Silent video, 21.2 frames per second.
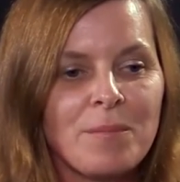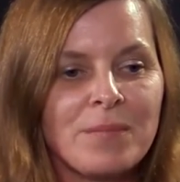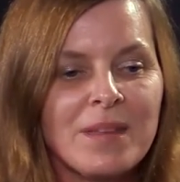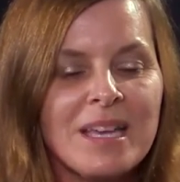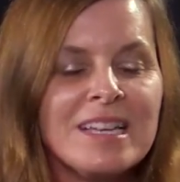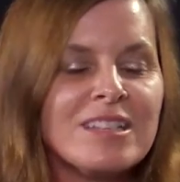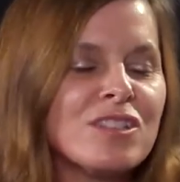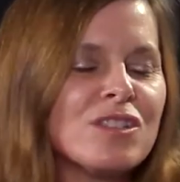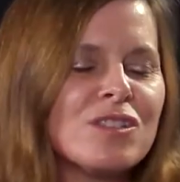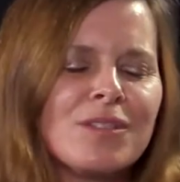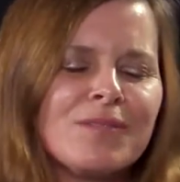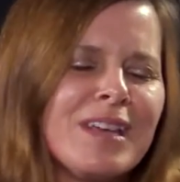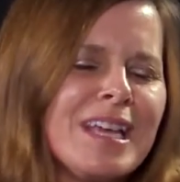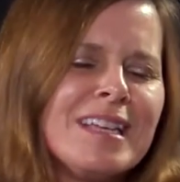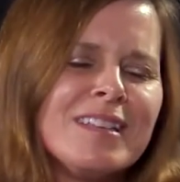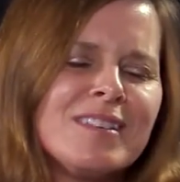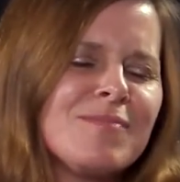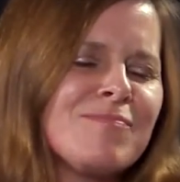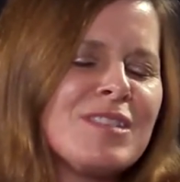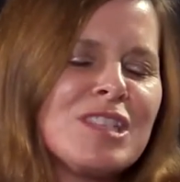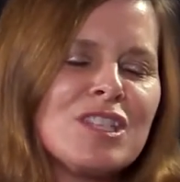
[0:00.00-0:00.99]

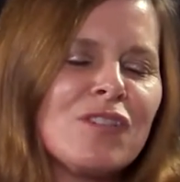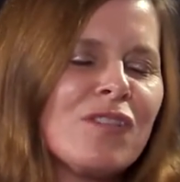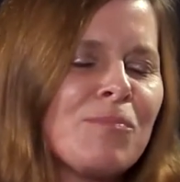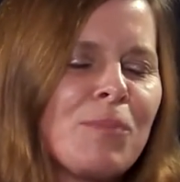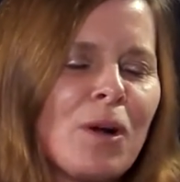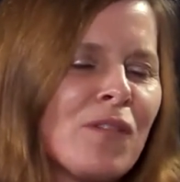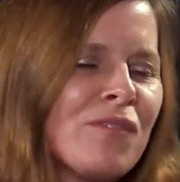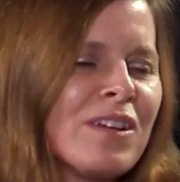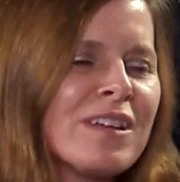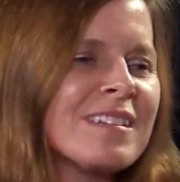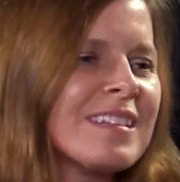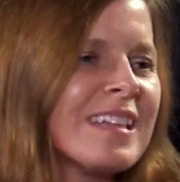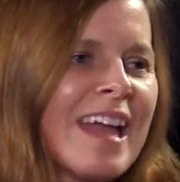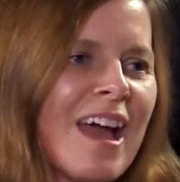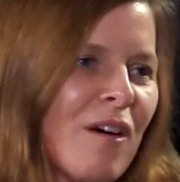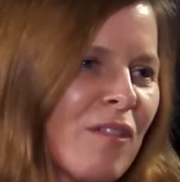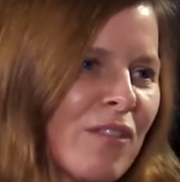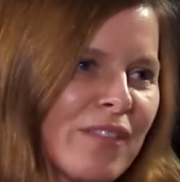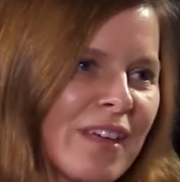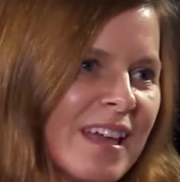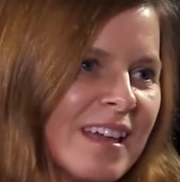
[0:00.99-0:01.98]
he's still perfectly
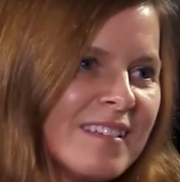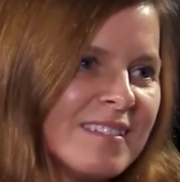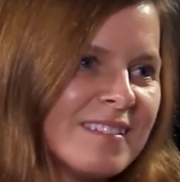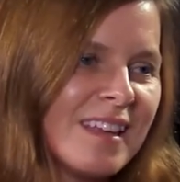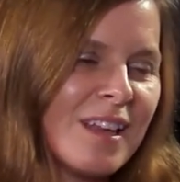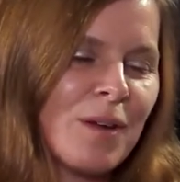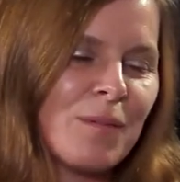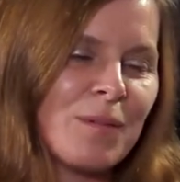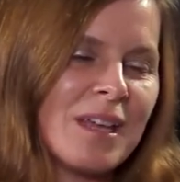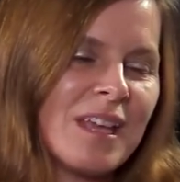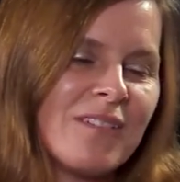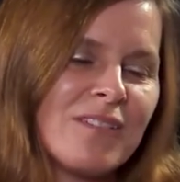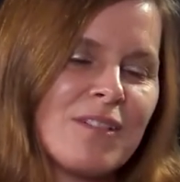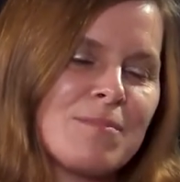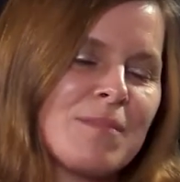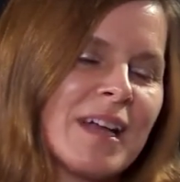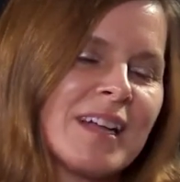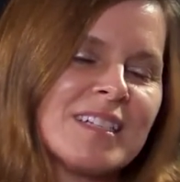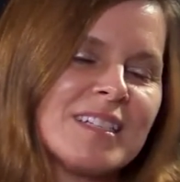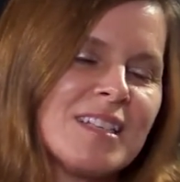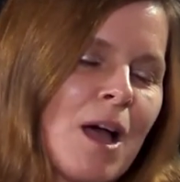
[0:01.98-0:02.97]
healthy. You know, we give him
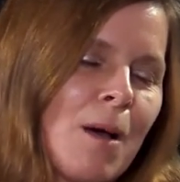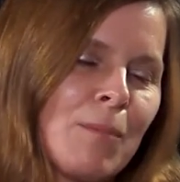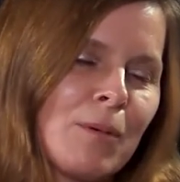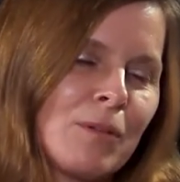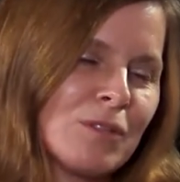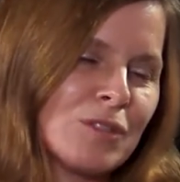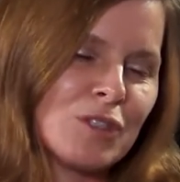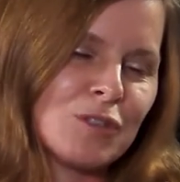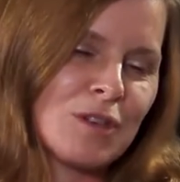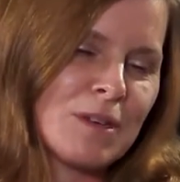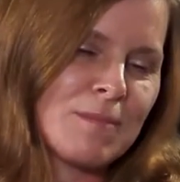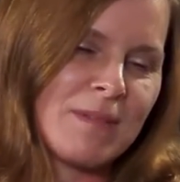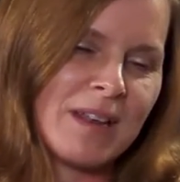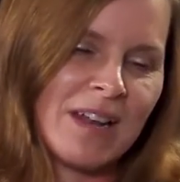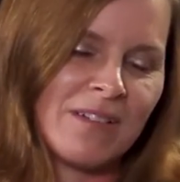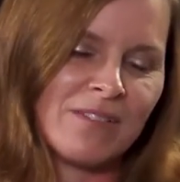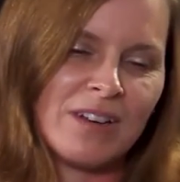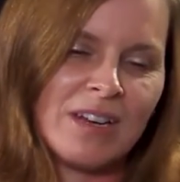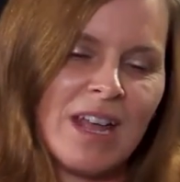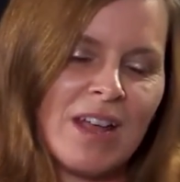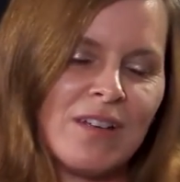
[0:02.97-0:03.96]
like a topical treatment
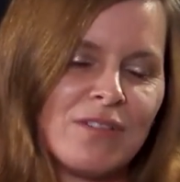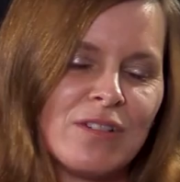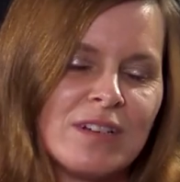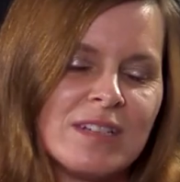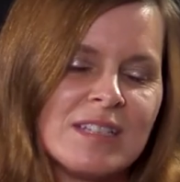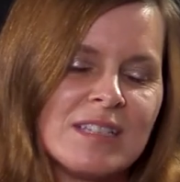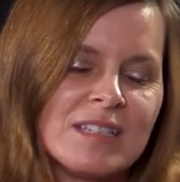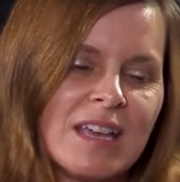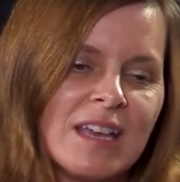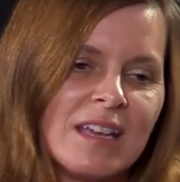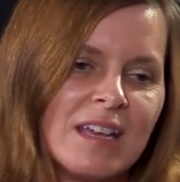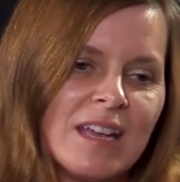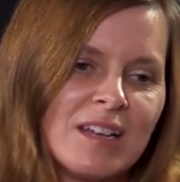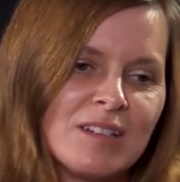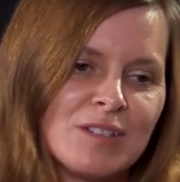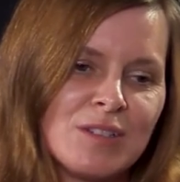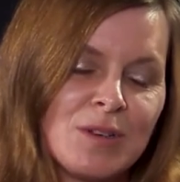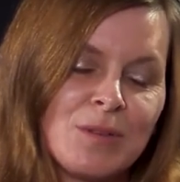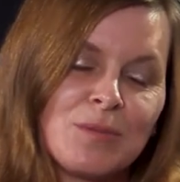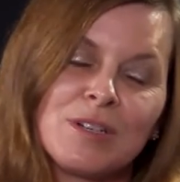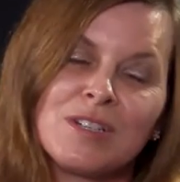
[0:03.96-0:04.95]
every day for his skin
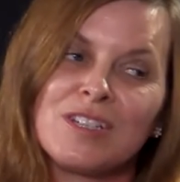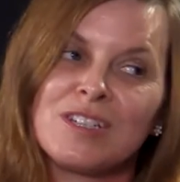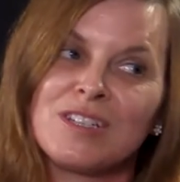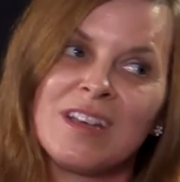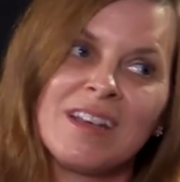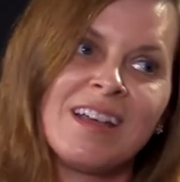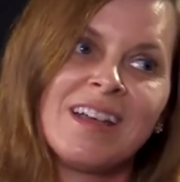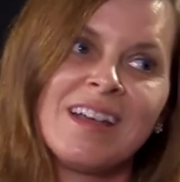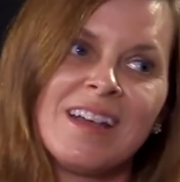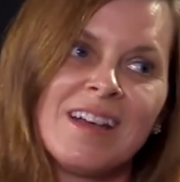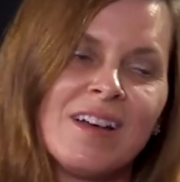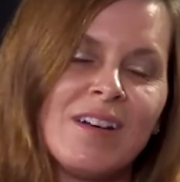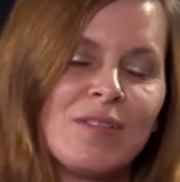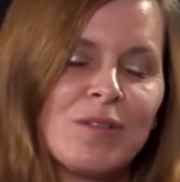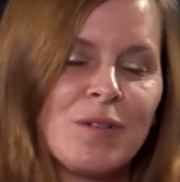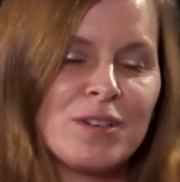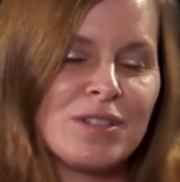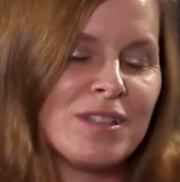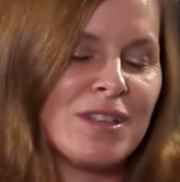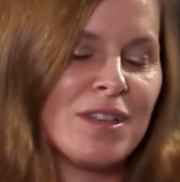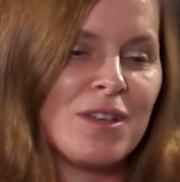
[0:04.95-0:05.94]
cancer, which of
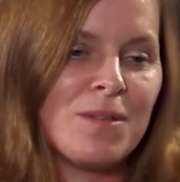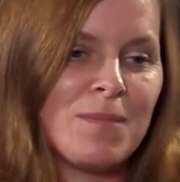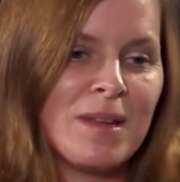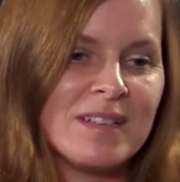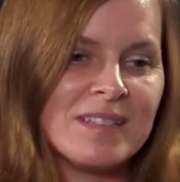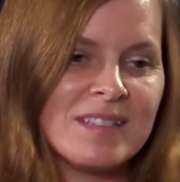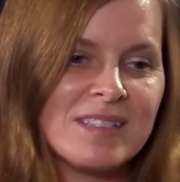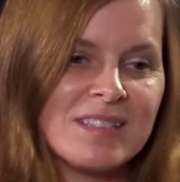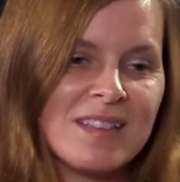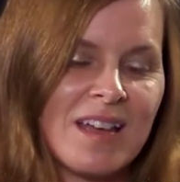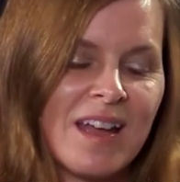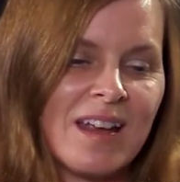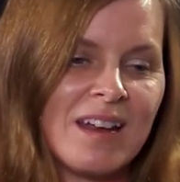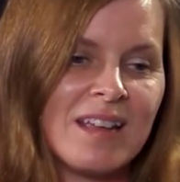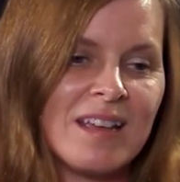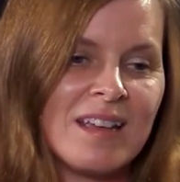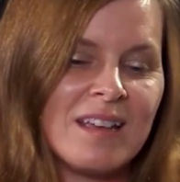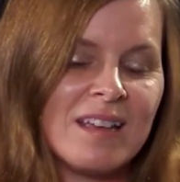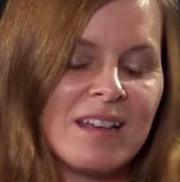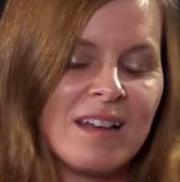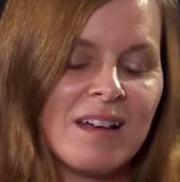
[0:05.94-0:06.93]
course the Humane
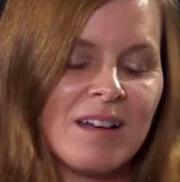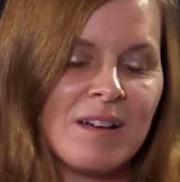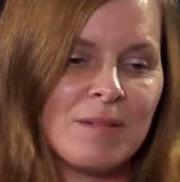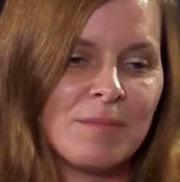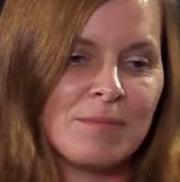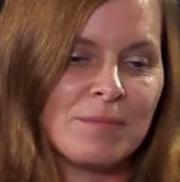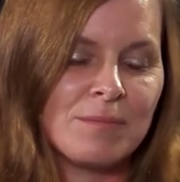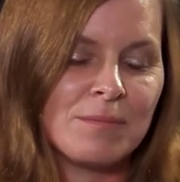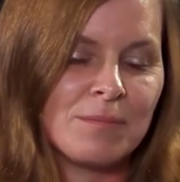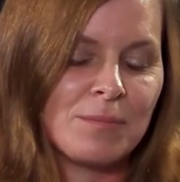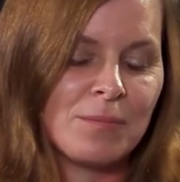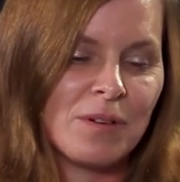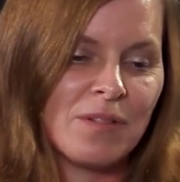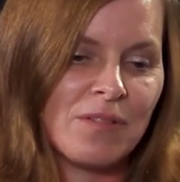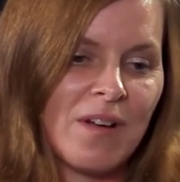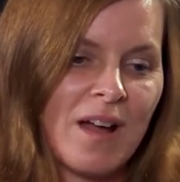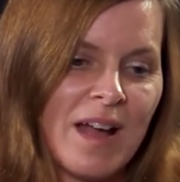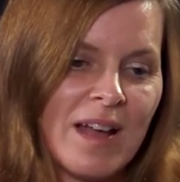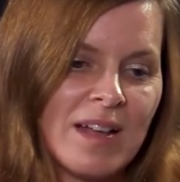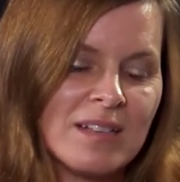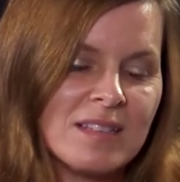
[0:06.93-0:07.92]
Society
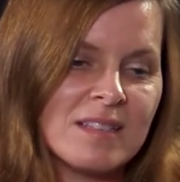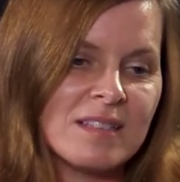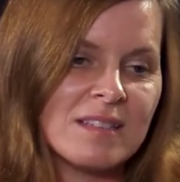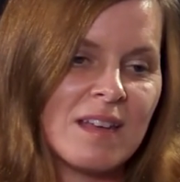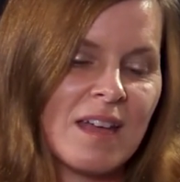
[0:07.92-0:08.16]
provides.